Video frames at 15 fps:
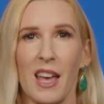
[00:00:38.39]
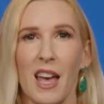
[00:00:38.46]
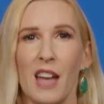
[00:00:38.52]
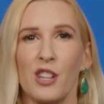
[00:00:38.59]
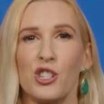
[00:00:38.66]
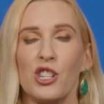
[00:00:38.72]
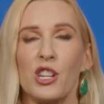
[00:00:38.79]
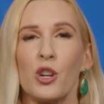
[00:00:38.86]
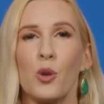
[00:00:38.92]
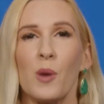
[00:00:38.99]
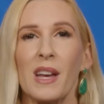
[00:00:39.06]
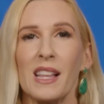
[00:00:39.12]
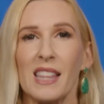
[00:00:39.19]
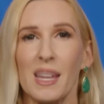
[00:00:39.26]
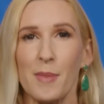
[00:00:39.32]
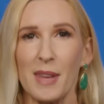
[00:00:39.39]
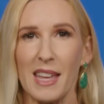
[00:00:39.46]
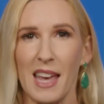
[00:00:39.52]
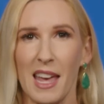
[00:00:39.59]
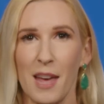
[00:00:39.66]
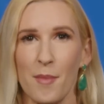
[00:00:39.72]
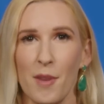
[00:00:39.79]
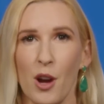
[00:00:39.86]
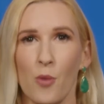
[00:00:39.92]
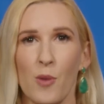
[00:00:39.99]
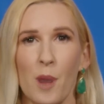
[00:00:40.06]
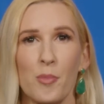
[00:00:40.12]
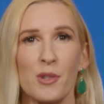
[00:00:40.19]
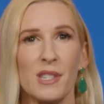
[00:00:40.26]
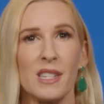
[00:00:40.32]
and she quickly became a
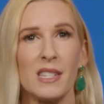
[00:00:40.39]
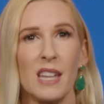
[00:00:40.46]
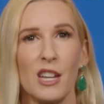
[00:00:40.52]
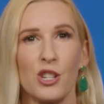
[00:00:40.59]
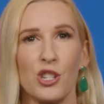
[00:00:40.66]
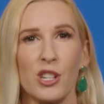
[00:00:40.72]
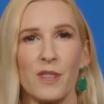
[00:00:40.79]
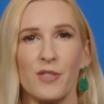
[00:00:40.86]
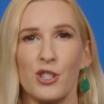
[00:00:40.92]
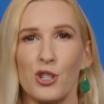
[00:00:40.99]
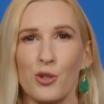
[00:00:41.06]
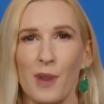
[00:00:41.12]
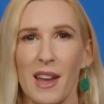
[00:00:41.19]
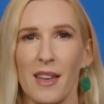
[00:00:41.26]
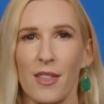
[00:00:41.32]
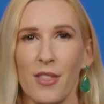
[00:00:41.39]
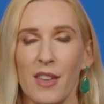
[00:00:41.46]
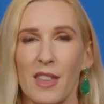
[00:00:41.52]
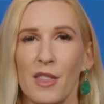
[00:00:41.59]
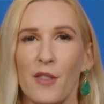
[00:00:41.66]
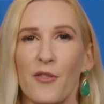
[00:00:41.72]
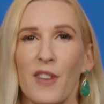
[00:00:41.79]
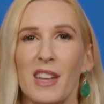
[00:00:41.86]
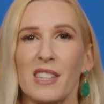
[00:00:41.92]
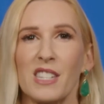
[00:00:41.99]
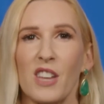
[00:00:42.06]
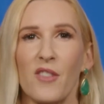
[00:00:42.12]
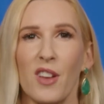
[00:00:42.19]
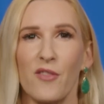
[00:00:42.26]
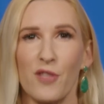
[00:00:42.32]
representation of strength in the face
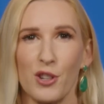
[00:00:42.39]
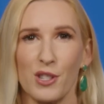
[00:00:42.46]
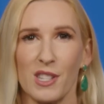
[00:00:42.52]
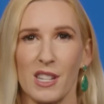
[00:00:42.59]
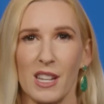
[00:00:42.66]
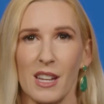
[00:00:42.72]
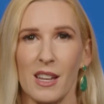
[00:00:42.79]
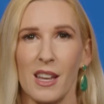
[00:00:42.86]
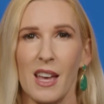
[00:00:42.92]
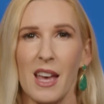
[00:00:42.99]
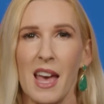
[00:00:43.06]
of adversity,